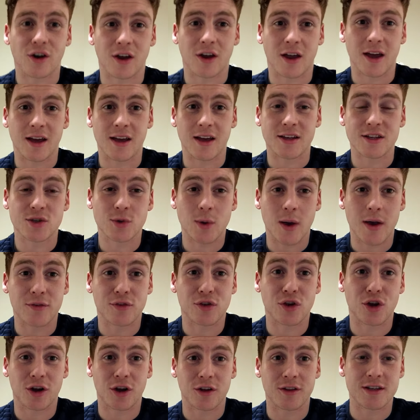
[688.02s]
Okay, so
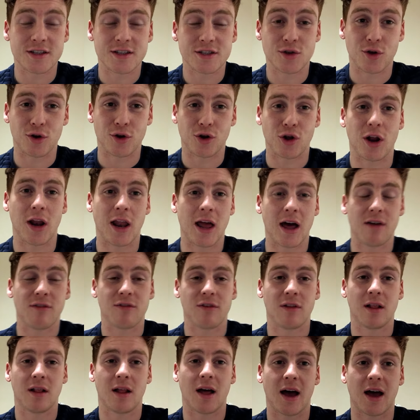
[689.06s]
I've taken this to a new
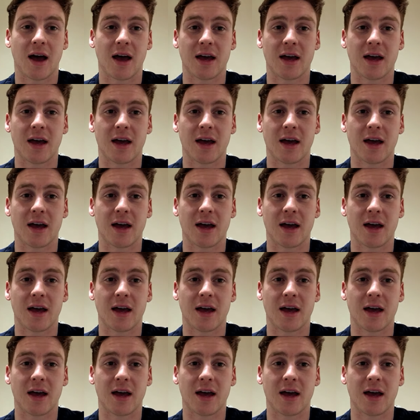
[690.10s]
level.